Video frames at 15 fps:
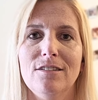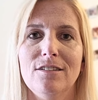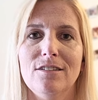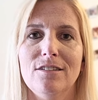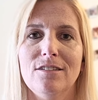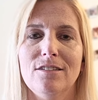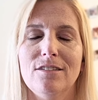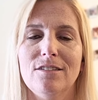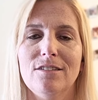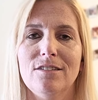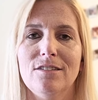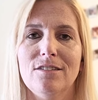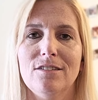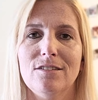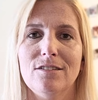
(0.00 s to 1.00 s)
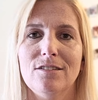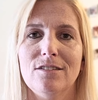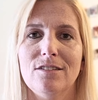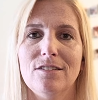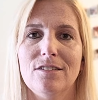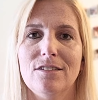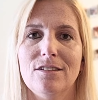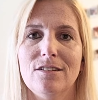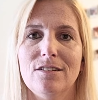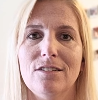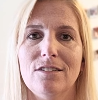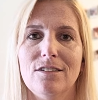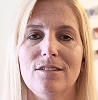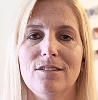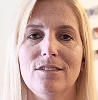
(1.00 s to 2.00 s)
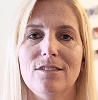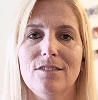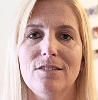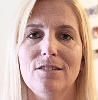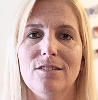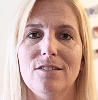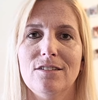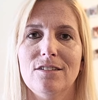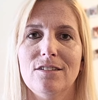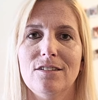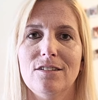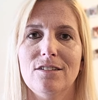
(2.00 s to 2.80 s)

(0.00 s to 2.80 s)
(silence)